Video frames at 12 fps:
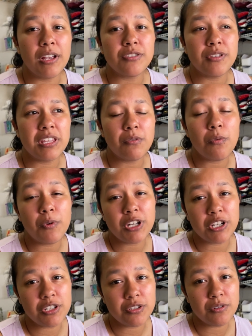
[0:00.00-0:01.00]
so I think what we're
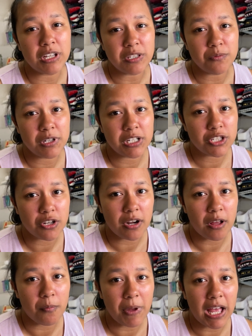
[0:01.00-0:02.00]
going to do is we're going to start
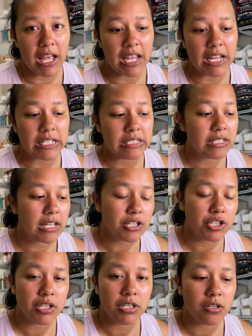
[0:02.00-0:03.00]
out by
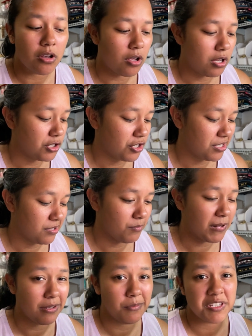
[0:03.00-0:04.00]
sketching on just some
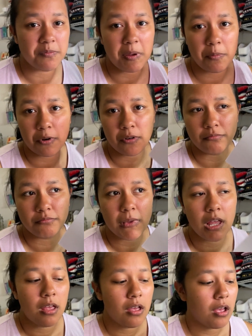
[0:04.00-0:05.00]
plain piece of paper,
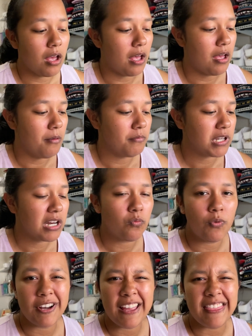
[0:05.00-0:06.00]
kind of
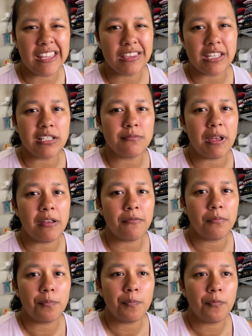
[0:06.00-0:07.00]
where I think things might
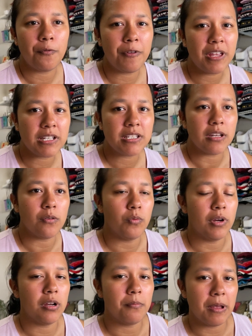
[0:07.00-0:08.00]
fit and
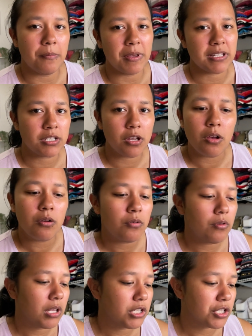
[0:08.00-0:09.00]
where it might best
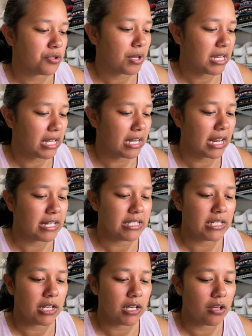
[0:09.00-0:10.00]
go, just so I can get an
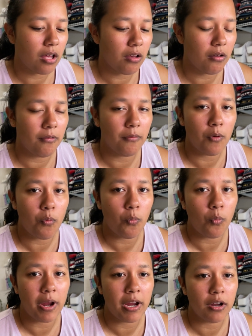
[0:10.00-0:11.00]
idea of
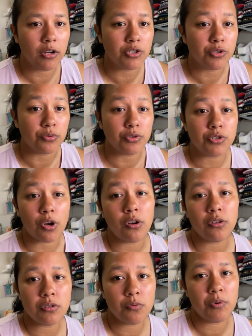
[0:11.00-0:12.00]
where to
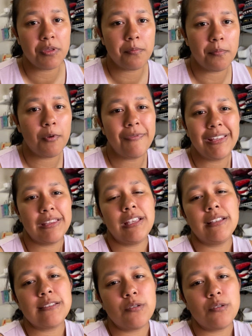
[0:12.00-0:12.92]
start with moving things and